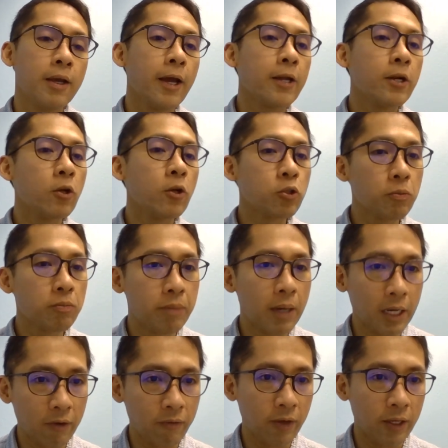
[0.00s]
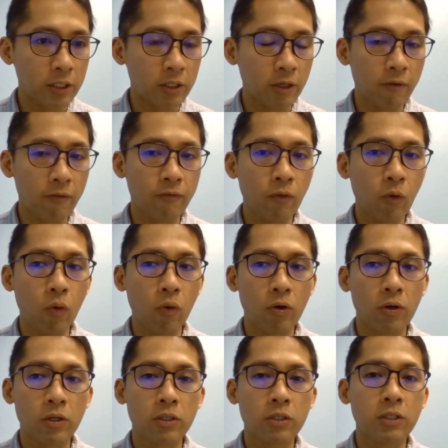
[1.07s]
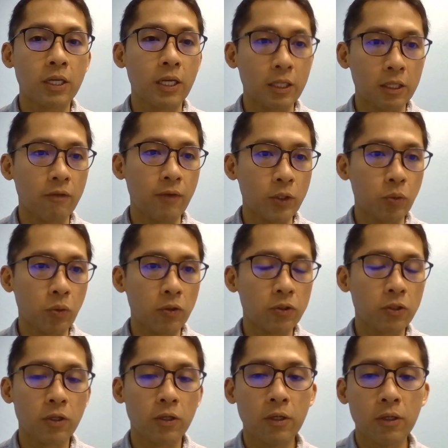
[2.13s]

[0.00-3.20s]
and also benefits for sick individuals.